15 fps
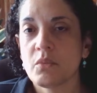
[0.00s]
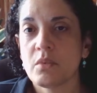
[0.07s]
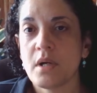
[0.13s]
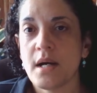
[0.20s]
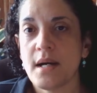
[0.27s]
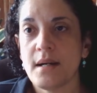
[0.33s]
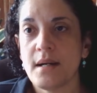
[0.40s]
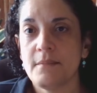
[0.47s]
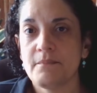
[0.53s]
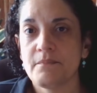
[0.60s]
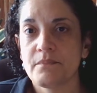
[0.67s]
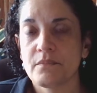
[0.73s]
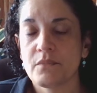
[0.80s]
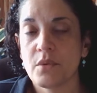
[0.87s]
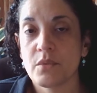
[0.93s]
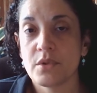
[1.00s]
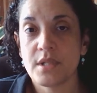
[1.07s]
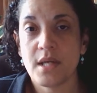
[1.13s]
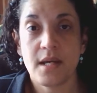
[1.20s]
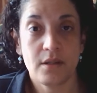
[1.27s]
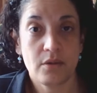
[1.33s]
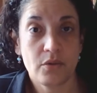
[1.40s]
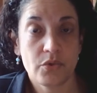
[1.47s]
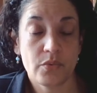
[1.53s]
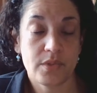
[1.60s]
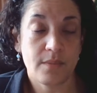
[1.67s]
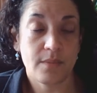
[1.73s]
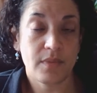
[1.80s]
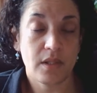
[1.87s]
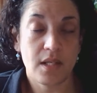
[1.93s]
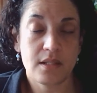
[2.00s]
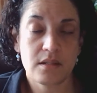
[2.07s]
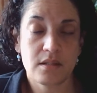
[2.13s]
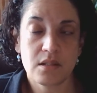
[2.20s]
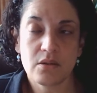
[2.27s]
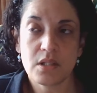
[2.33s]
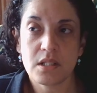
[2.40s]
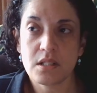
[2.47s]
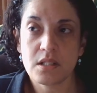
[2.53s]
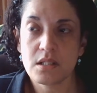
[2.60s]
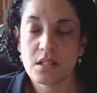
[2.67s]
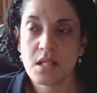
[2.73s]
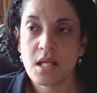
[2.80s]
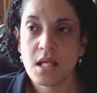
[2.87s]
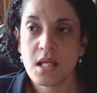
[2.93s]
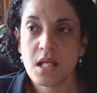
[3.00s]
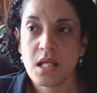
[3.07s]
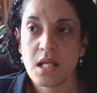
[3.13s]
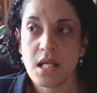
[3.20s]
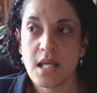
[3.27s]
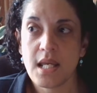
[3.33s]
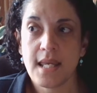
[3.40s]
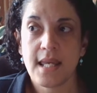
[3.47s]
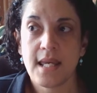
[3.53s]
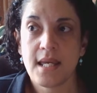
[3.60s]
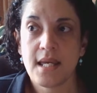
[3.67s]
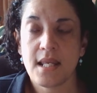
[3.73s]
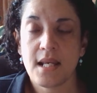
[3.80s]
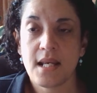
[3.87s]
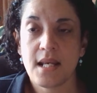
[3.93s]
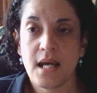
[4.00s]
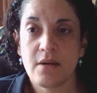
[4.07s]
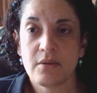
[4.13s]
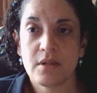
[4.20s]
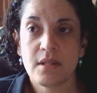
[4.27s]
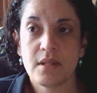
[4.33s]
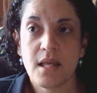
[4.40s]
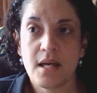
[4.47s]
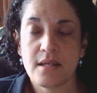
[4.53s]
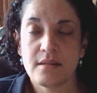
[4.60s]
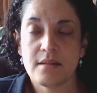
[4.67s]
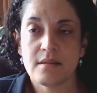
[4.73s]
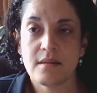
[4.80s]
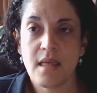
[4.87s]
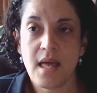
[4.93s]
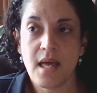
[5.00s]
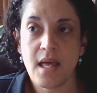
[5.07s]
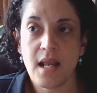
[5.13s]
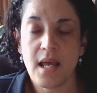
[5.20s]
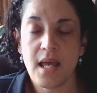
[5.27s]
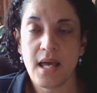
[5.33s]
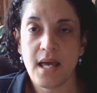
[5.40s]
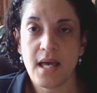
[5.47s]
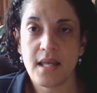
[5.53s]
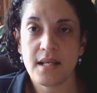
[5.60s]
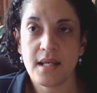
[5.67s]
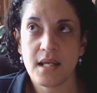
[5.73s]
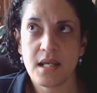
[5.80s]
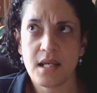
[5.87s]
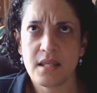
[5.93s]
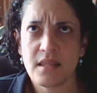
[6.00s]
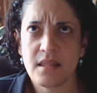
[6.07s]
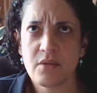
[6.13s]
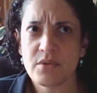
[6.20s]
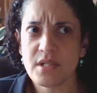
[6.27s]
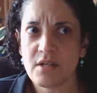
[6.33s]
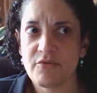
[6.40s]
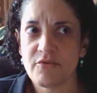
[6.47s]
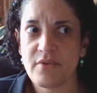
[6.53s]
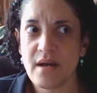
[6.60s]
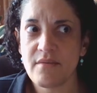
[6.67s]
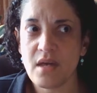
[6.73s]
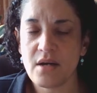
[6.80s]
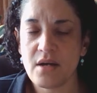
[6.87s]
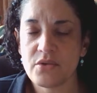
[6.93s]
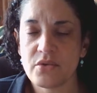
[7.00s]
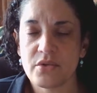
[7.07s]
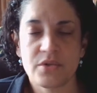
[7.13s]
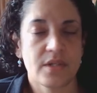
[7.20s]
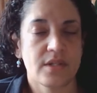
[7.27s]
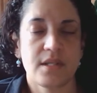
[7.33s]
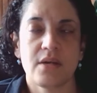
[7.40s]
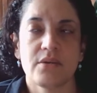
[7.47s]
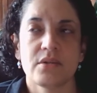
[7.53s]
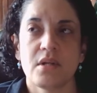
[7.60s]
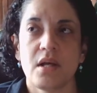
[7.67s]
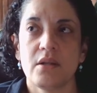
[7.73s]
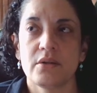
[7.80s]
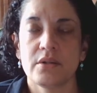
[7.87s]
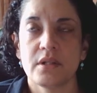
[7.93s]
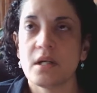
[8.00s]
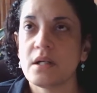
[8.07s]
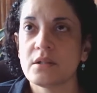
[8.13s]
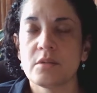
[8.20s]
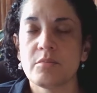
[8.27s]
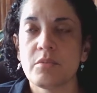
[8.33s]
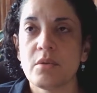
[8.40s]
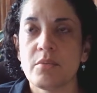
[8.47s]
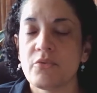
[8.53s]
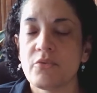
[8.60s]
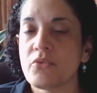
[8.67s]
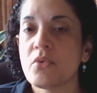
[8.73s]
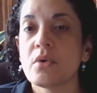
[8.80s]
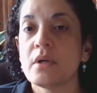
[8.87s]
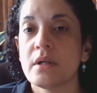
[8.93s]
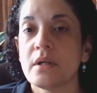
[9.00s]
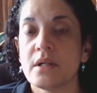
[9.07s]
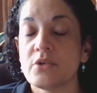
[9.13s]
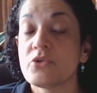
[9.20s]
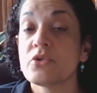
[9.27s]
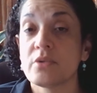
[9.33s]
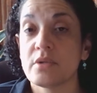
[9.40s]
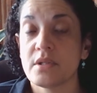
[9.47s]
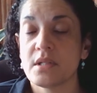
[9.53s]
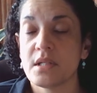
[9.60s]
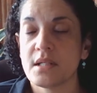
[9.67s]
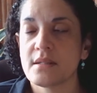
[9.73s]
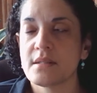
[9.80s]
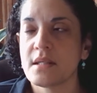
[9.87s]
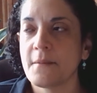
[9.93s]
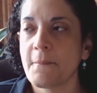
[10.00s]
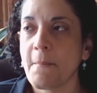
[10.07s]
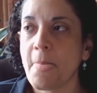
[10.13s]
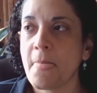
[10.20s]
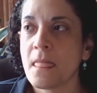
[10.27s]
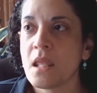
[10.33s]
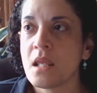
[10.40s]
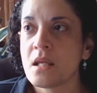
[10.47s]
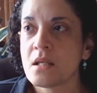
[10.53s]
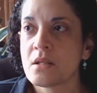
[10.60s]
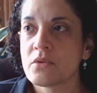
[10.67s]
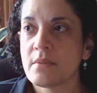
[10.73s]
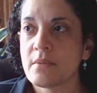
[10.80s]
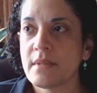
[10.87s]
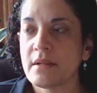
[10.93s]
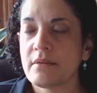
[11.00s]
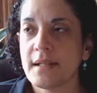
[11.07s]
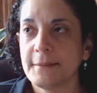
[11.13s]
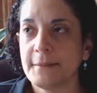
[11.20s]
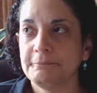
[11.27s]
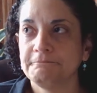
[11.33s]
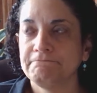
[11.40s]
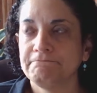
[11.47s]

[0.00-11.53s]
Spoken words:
when we're diagnosed with something that serious. And I realized that I had I think it was like a $5,000 or $6,000 deductible before insurance kicks in. So I'm like, great,